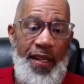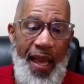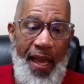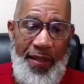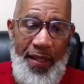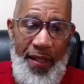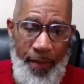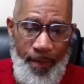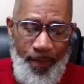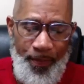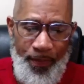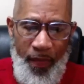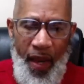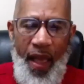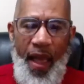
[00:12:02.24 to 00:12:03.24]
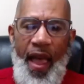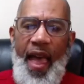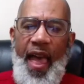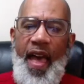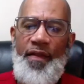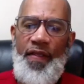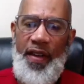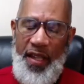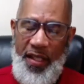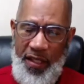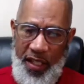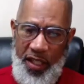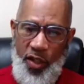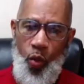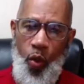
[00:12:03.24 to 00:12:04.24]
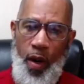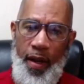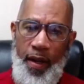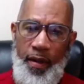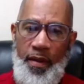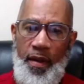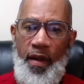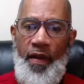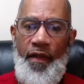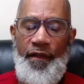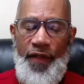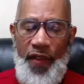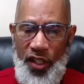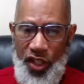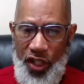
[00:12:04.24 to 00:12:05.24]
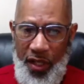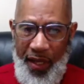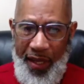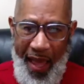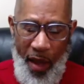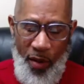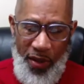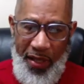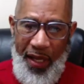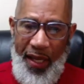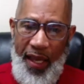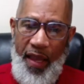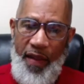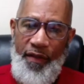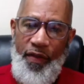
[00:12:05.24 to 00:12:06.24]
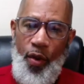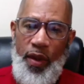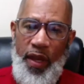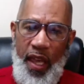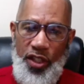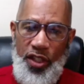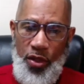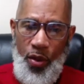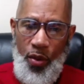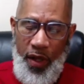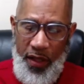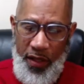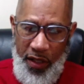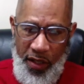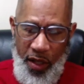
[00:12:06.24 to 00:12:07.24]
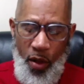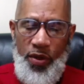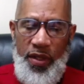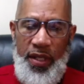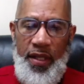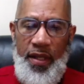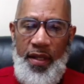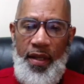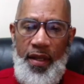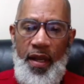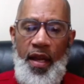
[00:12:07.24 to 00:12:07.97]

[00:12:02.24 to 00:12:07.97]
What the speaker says: connected. Evidence is what vision counseling and vocational consulting